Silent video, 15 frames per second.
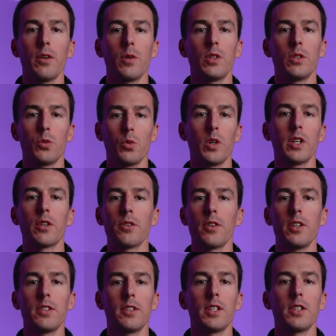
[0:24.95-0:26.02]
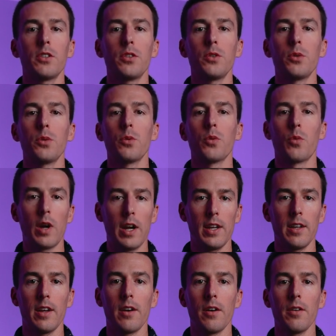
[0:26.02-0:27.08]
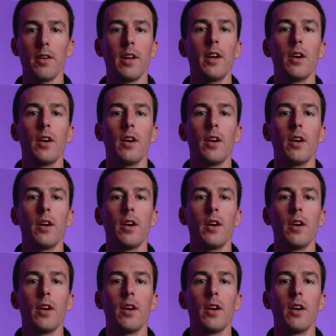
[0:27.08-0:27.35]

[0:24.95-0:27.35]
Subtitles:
which is what you're listening to right now.